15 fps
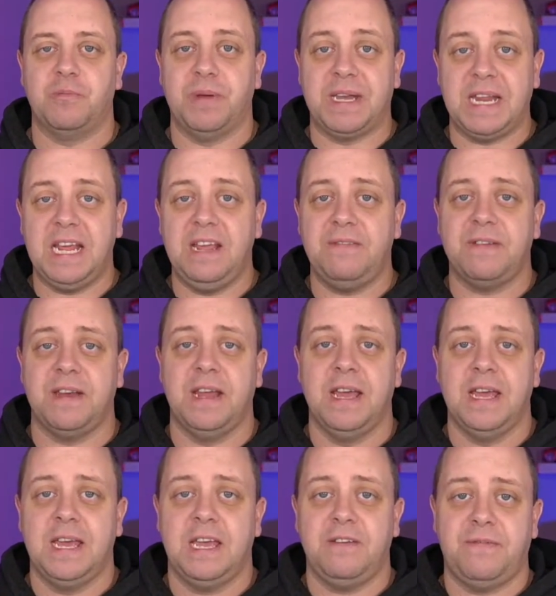but even
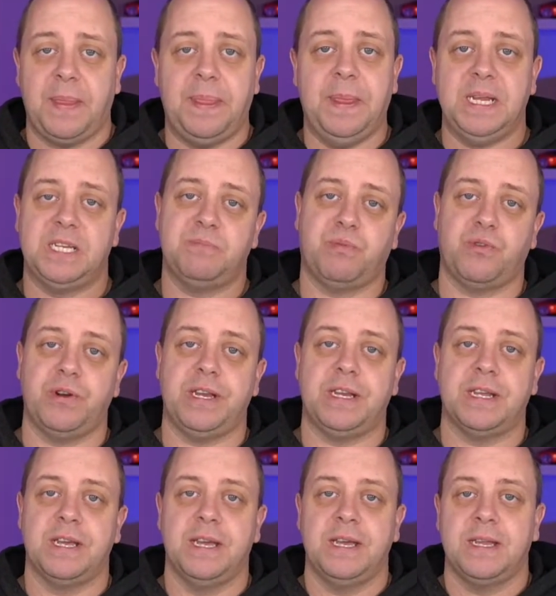if at this
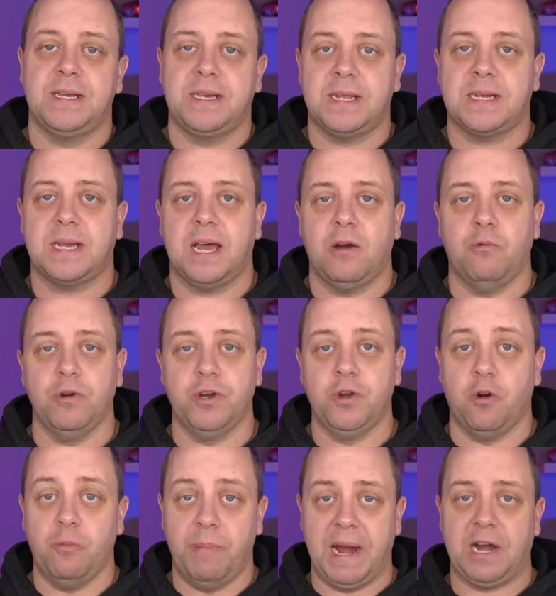point Tesla would
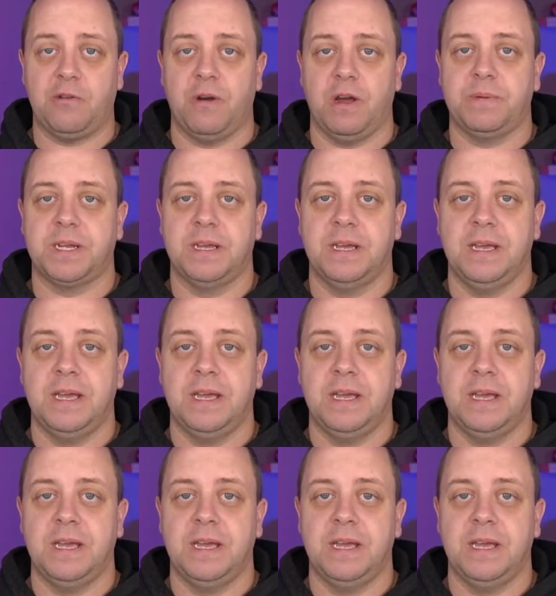go bankrupt,